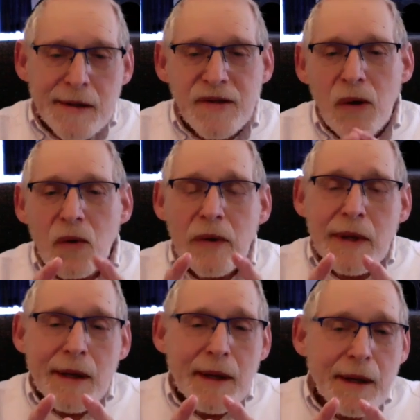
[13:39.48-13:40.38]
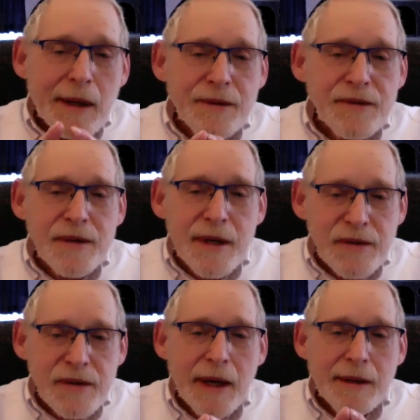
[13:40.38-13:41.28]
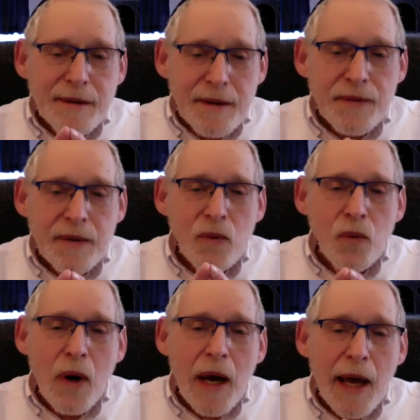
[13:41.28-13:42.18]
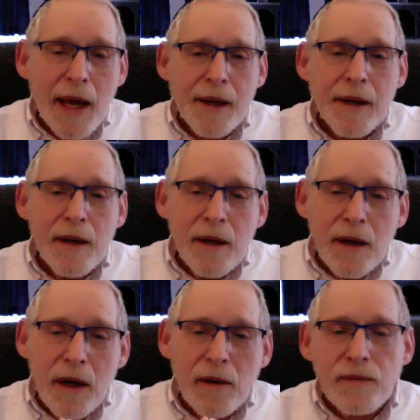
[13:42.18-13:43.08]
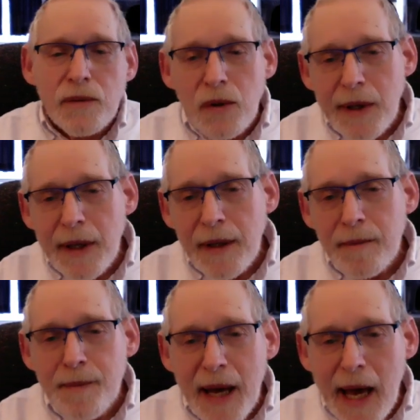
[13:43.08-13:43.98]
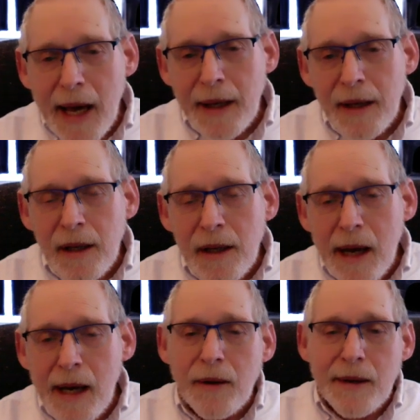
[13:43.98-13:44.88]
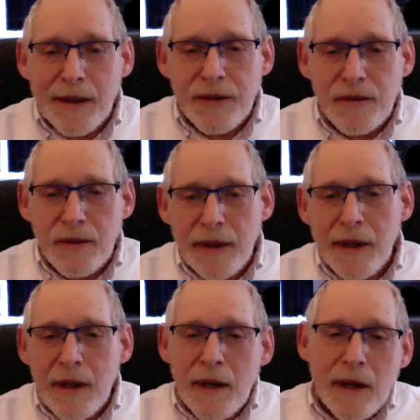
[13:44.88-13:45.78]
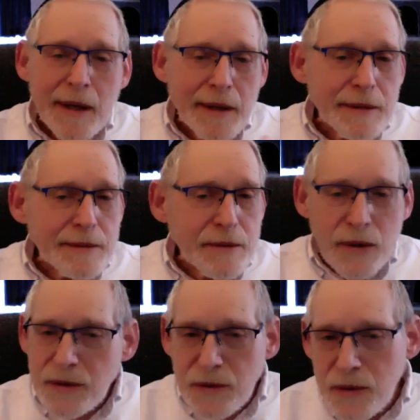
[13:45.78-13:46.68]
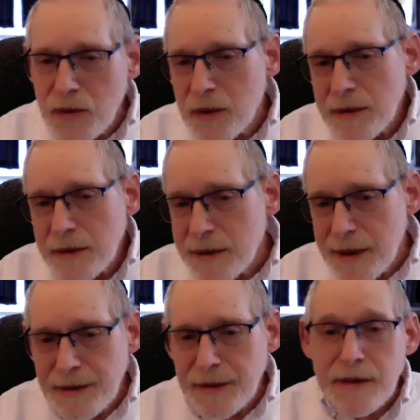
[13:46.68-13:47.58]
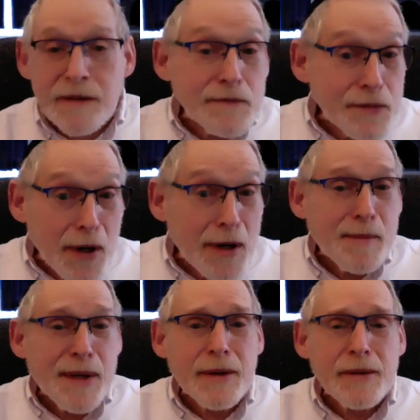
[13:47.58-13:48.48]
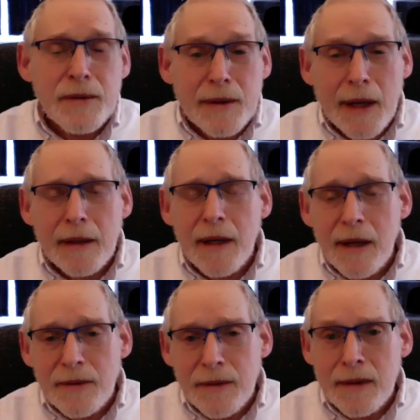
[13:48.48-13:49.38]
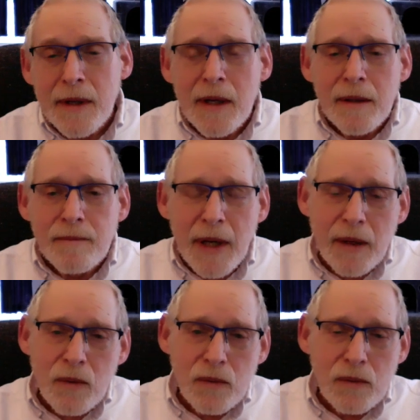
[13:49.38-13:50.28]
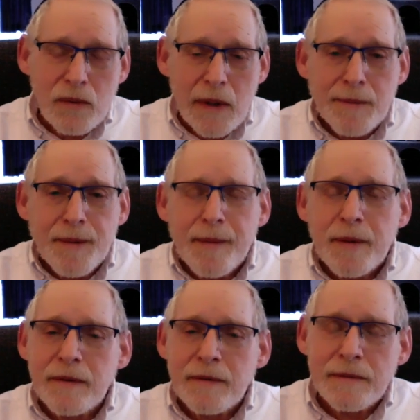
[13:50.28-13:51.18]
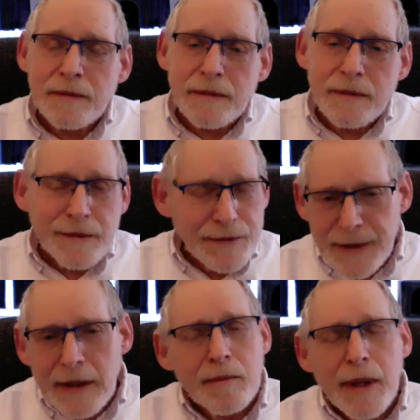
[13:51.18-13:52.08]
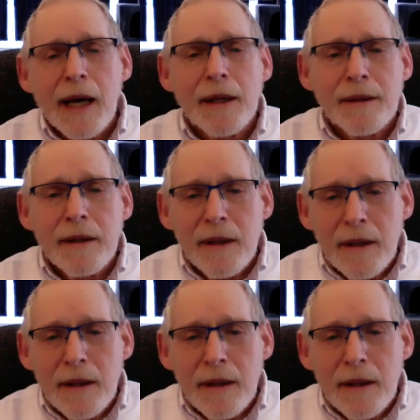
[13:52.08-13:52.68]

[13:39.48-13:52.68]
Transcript: So it's just a different way of looking back at our history, because you couldn't teach this in Florida because you're not allowed to make white people feel bad,